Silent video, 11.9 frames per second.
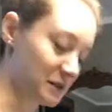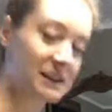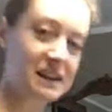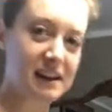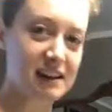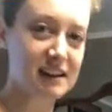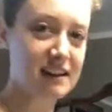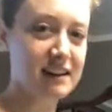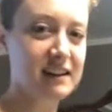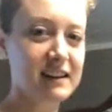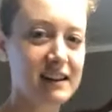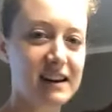So I did,
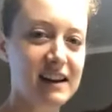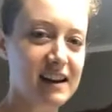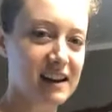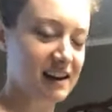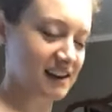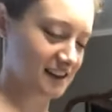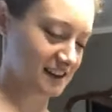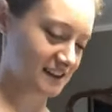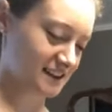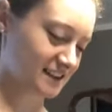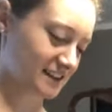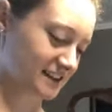
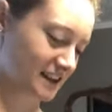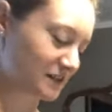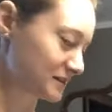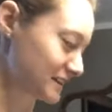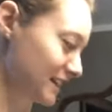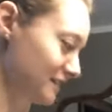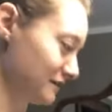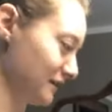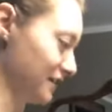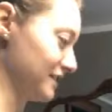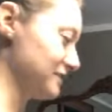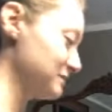and it was kind of
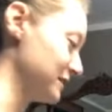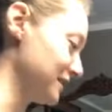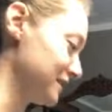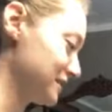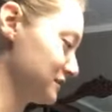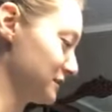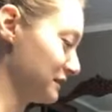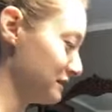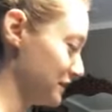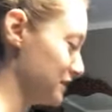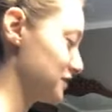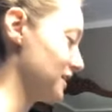fun, but also really
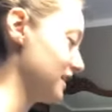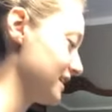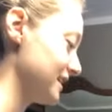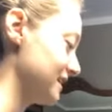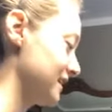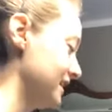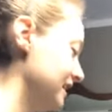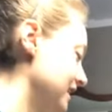frustrating.